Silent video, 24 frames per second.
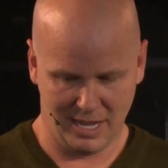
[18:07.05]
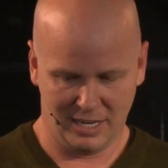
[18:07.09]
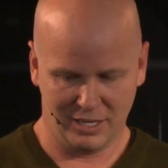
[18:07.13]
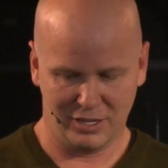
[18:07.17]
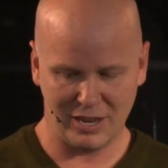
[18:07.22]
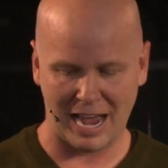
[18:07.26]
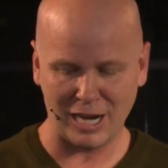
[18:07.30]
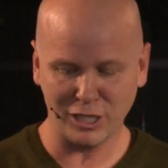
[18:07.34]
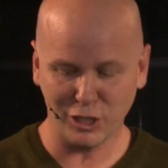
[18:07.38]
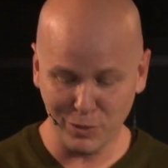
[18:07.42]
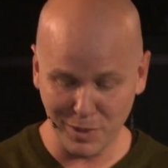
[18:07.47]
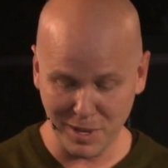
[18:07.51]

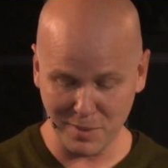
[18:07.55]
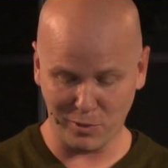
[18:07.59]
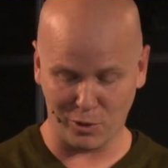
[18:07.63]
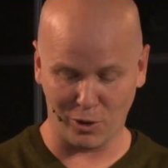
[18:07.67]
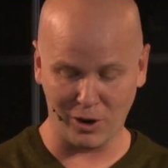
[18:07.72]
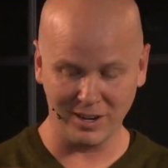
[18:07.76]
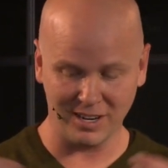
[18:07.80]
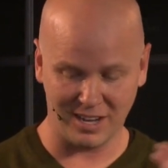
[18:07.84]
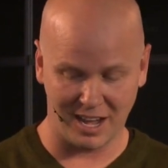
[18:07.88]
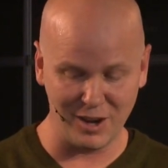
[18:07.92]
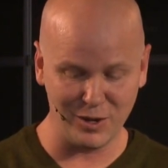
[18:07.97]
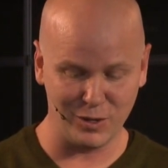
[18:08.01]
to actually be
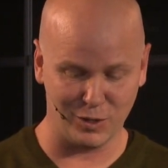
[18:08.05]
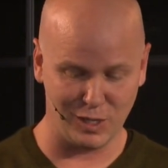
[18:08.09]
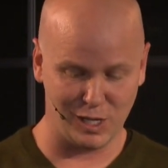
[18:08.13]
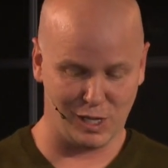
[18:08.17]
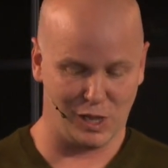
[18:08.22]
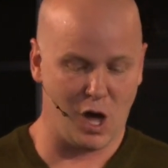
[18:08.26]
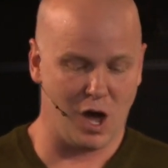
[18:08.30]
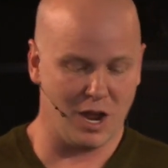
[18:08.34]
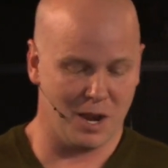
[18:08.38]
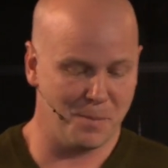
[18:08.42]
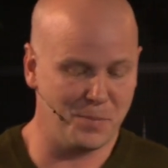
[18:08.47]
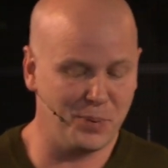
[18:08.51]
born under the
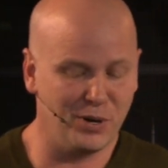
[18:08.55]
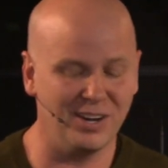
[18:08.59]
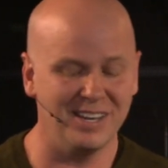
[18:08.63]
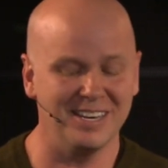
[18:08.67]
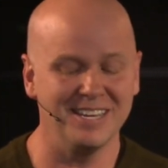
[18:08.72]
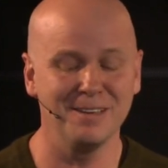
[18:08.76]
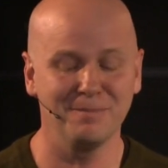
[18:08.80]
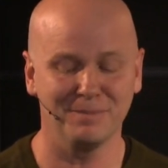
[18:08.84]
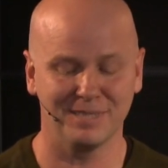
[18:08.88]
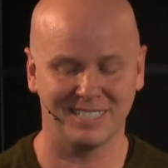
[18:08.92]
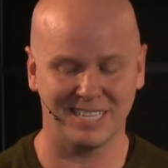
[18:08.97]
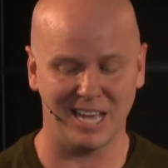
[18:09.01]
law, to put
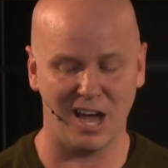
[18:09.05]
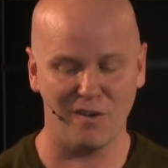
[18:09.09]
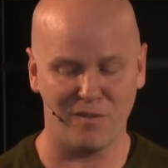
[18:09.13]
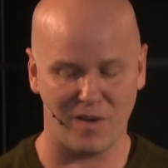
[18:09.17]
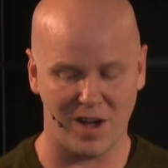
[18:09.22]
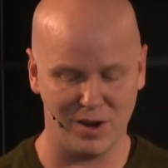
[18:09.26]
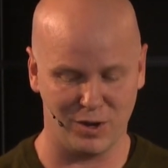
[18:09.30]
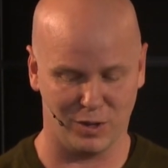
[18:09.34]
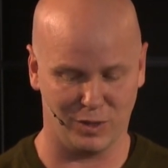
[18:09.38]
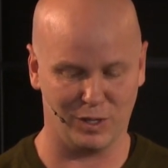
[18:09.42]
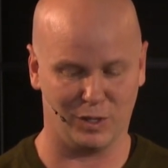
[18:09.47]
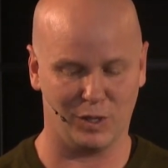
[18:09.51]
himself
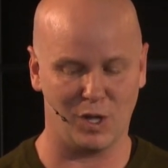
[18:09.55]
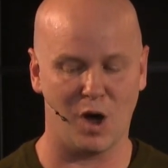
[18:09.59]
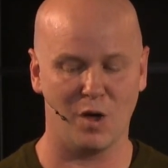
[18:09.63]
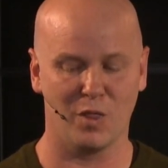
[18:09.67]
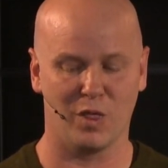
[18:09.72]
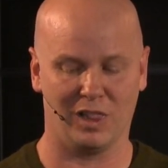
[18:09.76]
under the law.